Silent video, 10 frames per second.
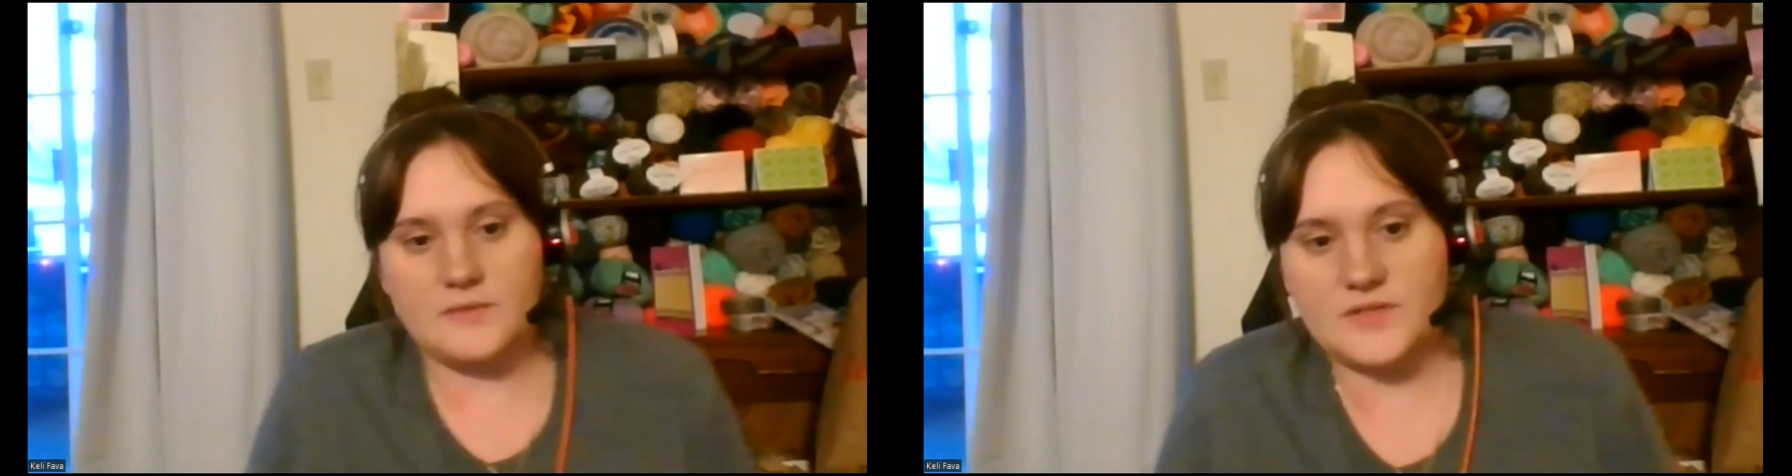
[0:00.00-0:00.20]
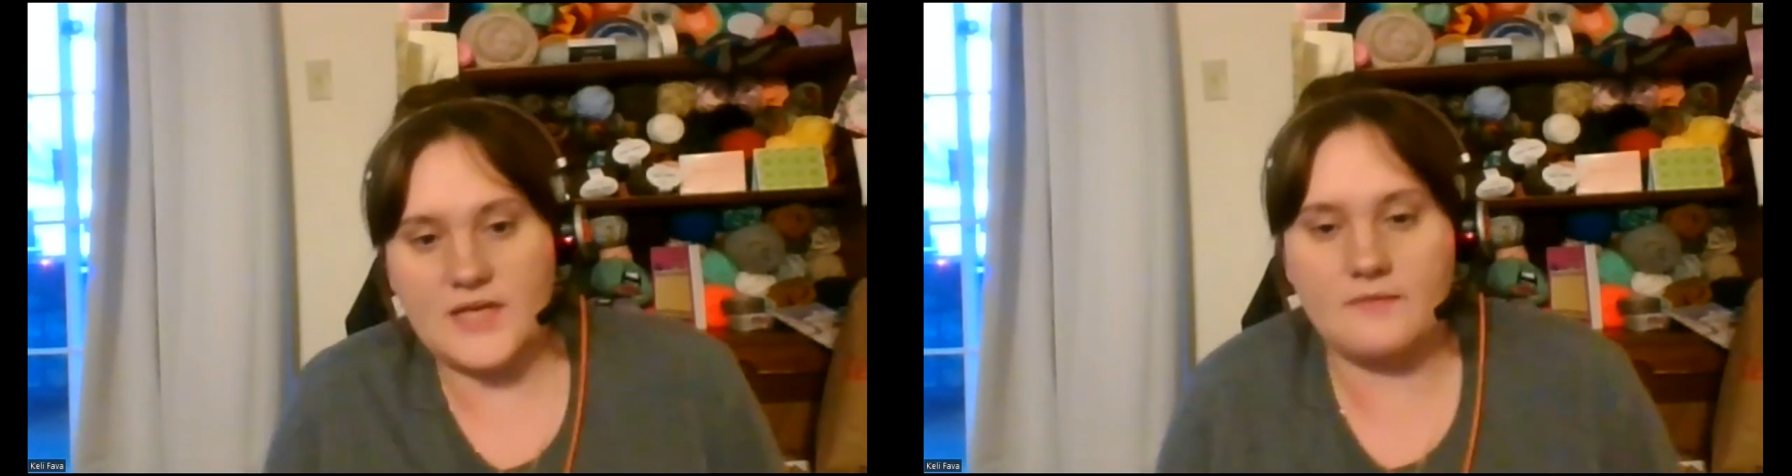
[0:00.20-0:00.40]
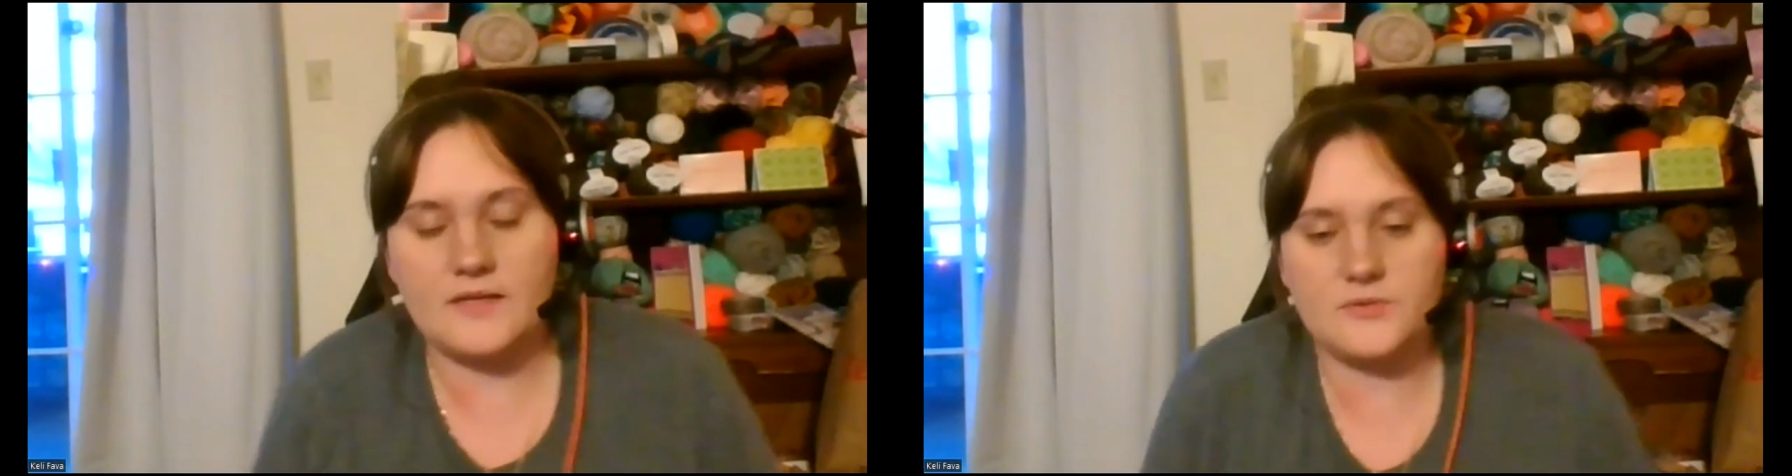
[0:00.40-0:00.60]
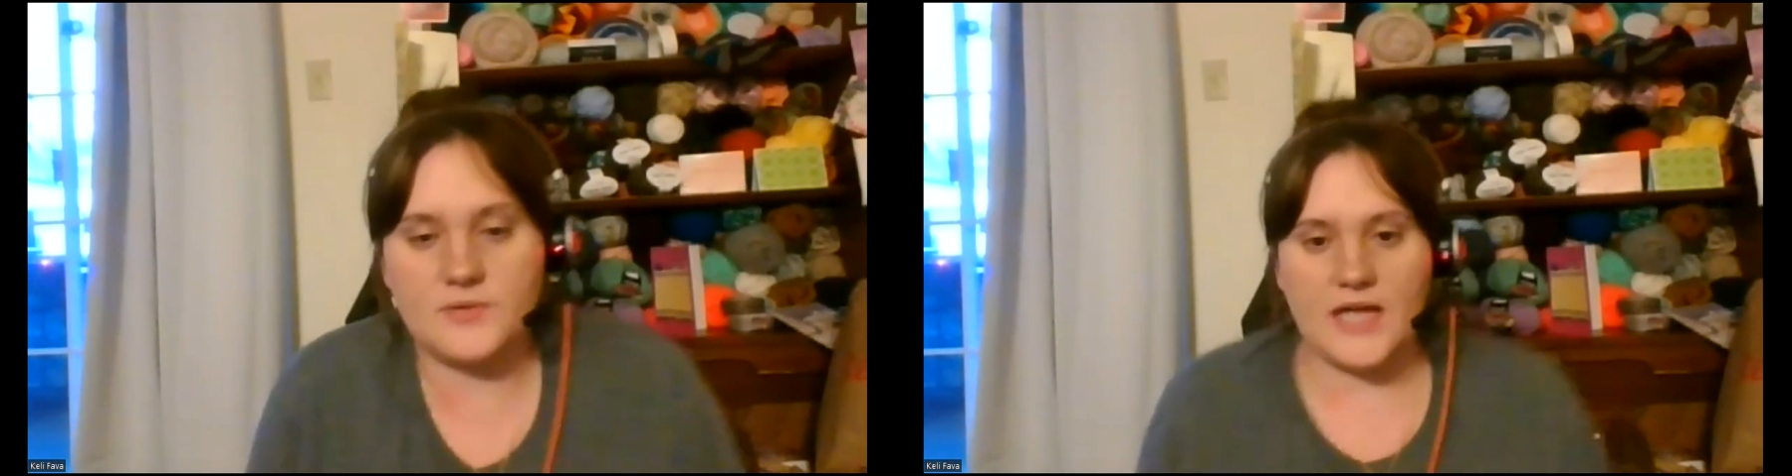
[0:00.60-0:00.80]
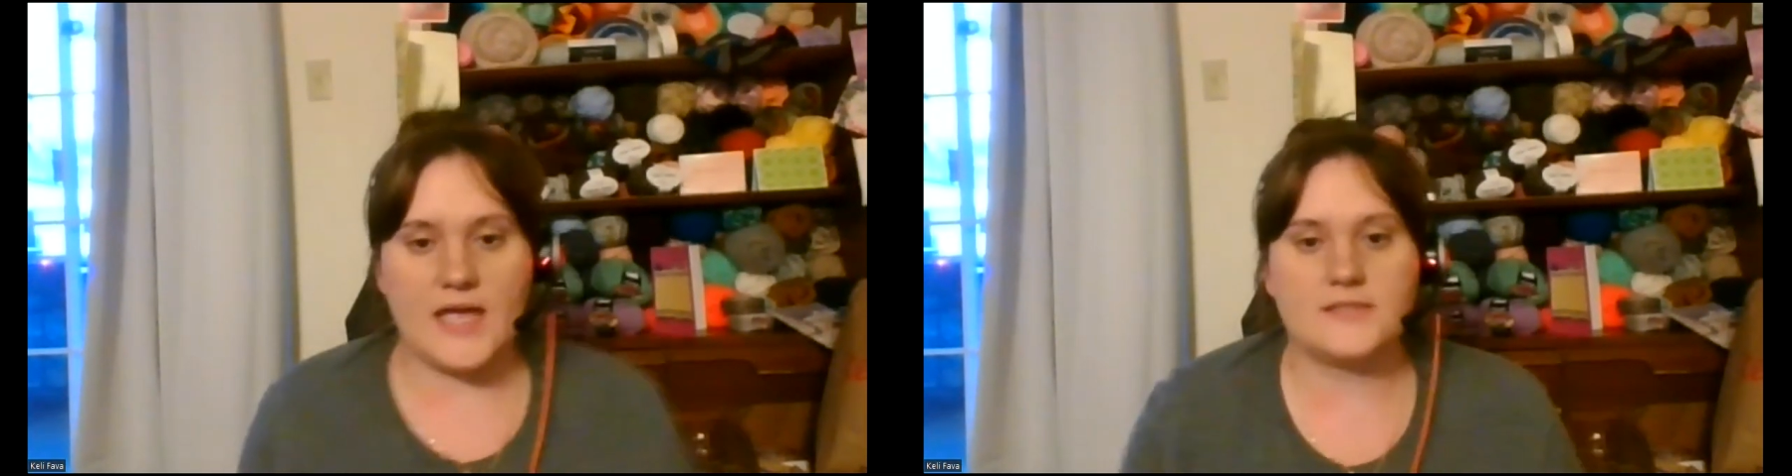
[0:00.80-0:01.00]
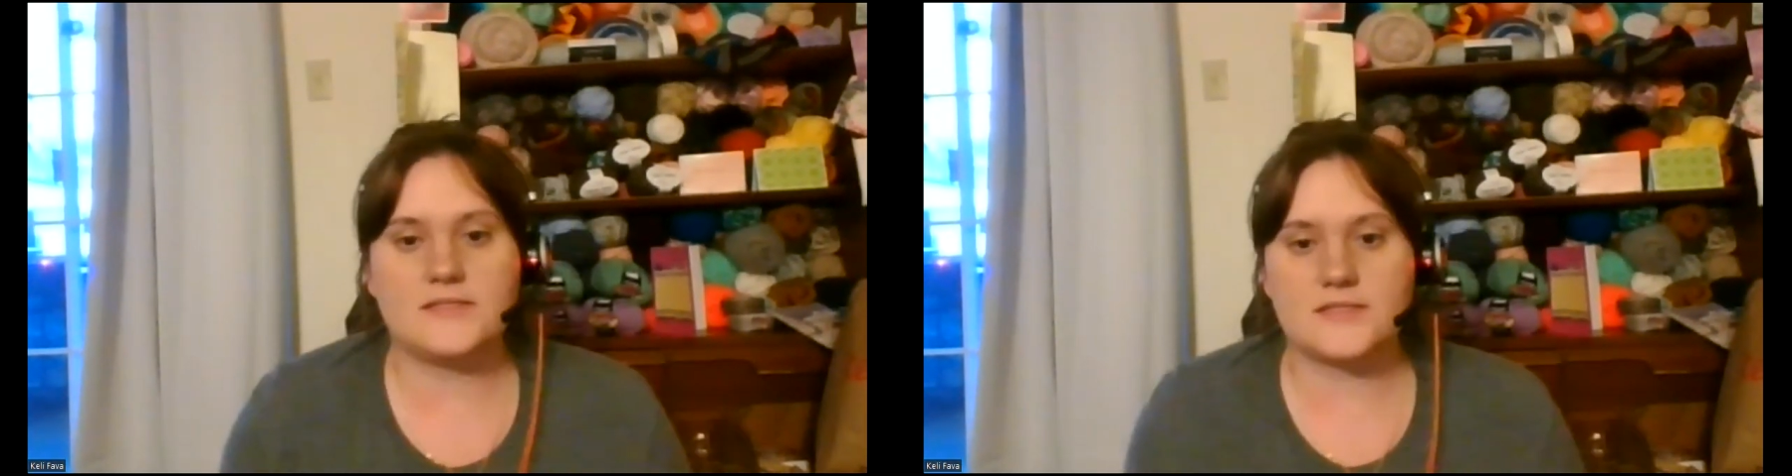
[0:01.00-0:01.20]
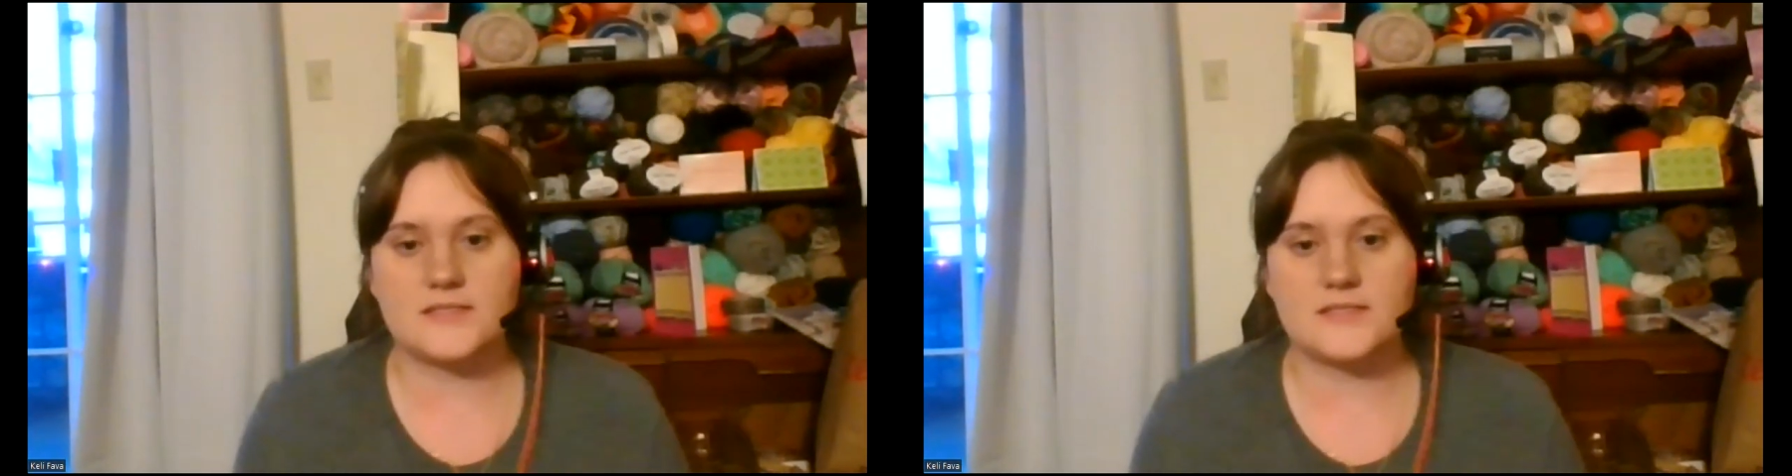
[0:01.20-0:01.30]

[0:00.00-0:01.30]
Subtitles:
with Kelly Creates.